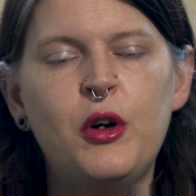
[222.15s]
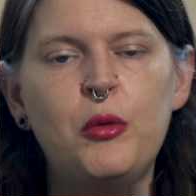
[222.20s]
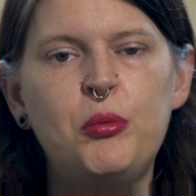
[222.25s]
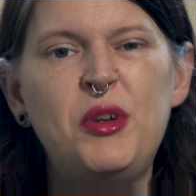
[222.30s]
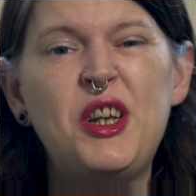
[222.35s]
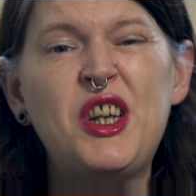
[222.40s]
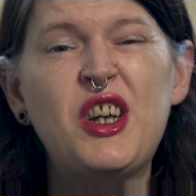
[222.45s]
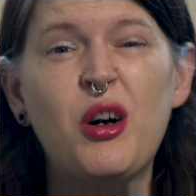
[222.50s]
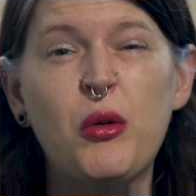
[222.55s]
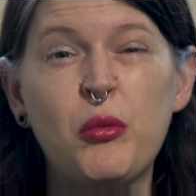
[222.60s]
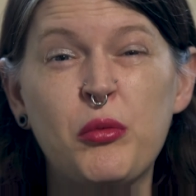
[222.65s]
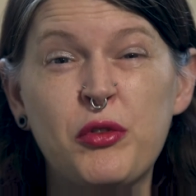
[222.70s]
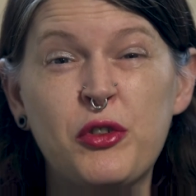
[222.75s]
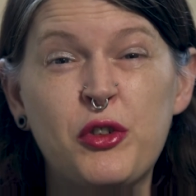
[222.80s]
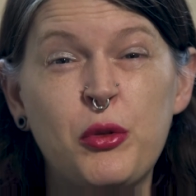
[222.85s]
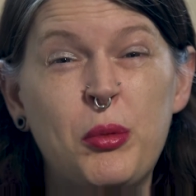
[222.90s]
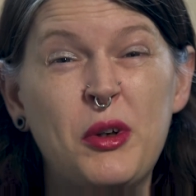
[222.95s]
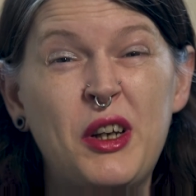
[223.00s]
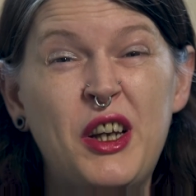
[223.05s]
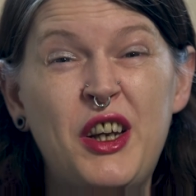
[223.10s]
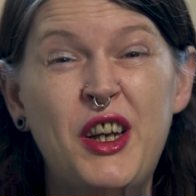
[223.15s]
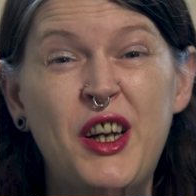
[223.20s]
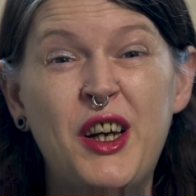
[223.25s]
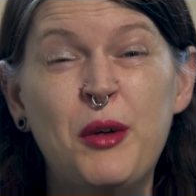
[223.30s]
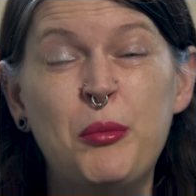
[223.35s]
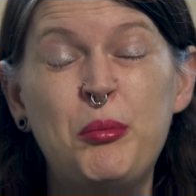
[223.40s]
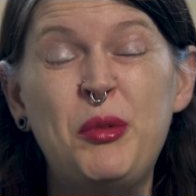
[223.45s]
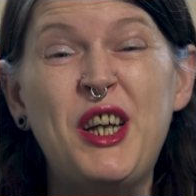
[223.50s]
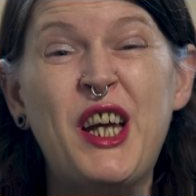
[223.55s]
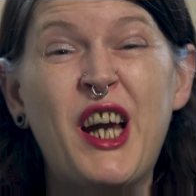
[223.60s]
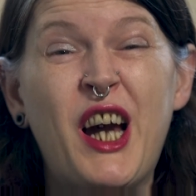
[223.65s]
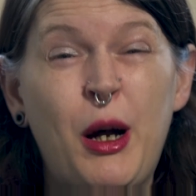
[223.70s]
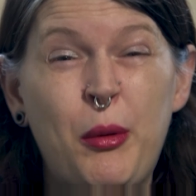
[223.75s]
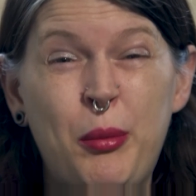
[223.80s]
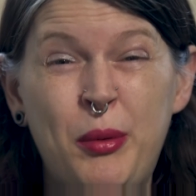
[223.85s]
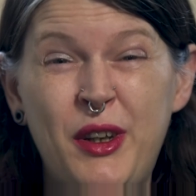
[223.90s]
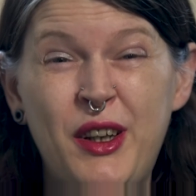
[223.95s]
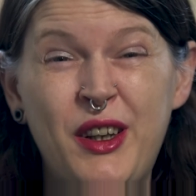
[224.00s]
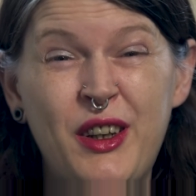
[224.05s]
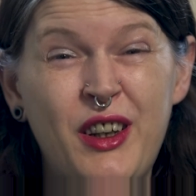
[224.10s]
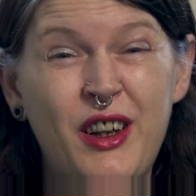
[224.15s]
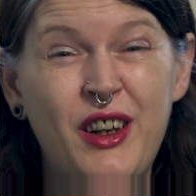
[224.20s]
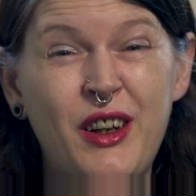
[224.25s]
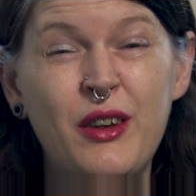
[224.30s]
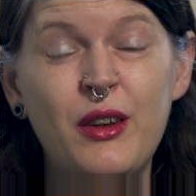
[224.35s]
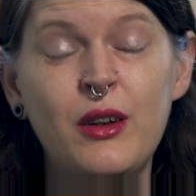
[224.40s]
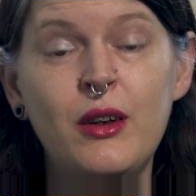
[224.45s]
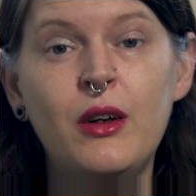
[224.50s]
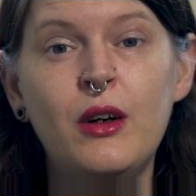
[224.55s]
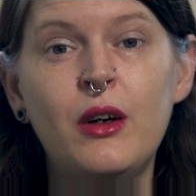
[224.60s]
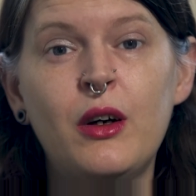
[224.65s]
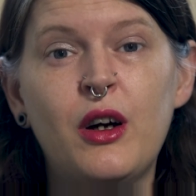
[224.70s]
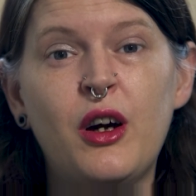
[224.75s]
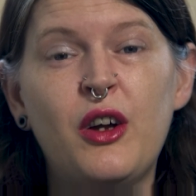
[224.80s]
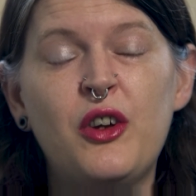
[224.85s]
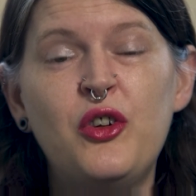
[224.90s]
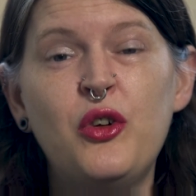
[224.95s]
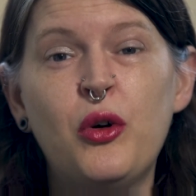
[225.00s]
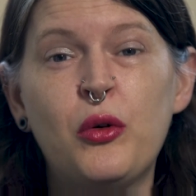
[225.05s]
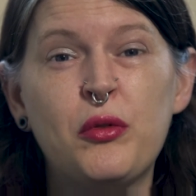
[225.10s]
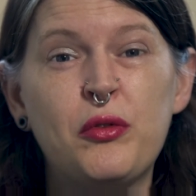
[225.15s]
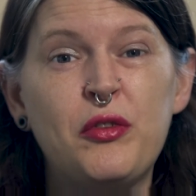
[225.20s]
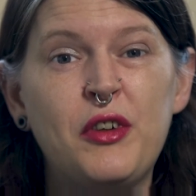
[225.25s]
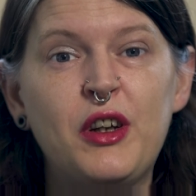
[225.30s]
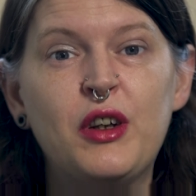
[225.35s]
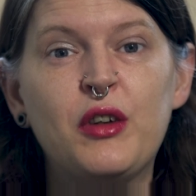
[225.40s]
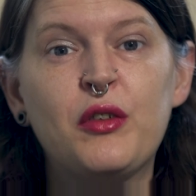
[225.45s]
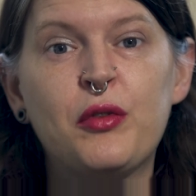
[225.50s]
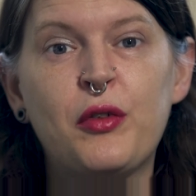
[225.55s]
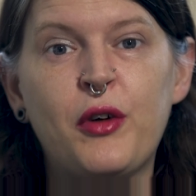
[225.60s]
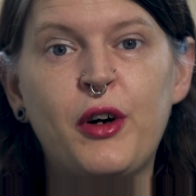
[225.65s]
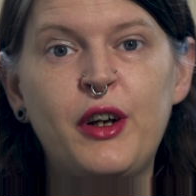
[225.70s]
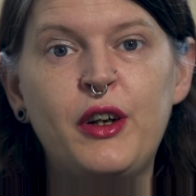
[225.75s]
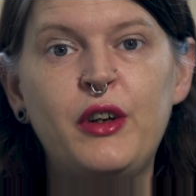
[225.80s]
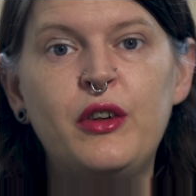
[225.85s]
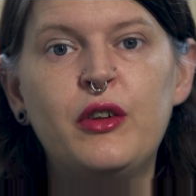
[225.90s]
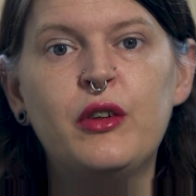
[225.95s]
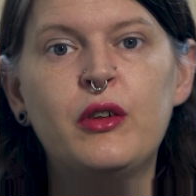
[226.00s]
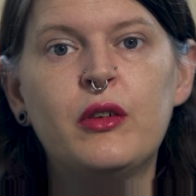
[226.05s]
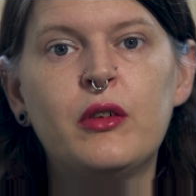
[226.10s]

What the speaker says: be comfortable in it, be happy in it, and not feel afraid.